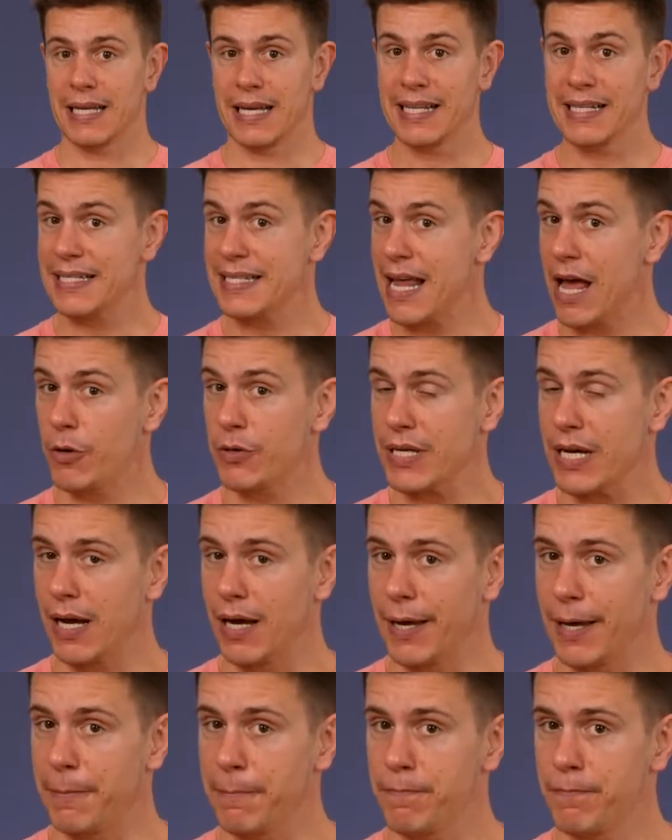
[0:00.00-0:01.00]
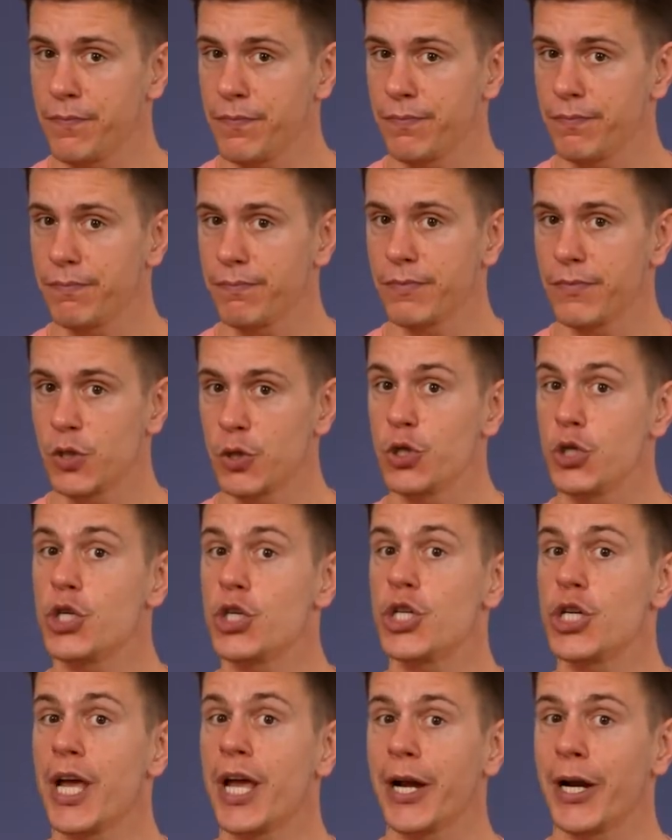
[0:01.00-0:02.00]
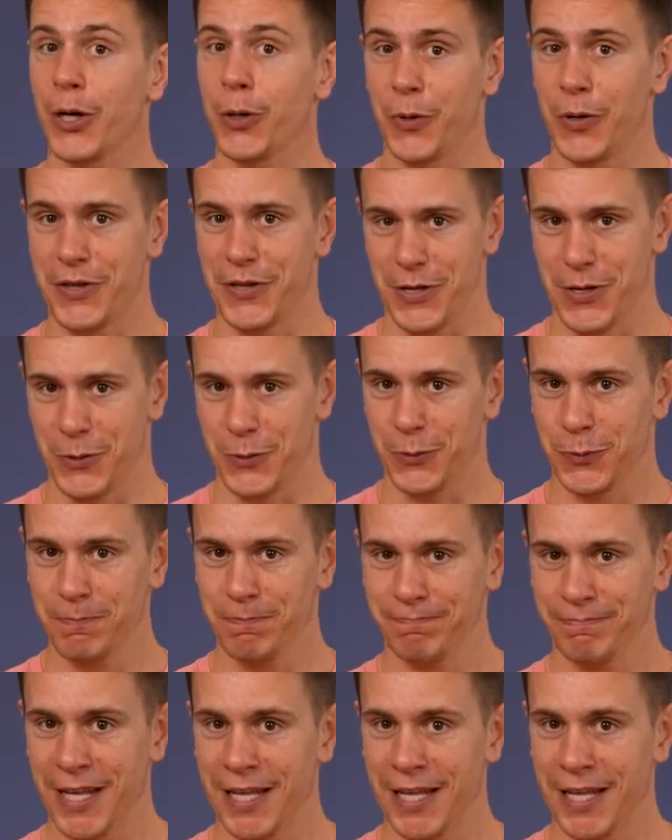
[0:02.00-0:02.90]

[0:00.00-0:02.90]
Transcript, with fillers: It's now time to share with you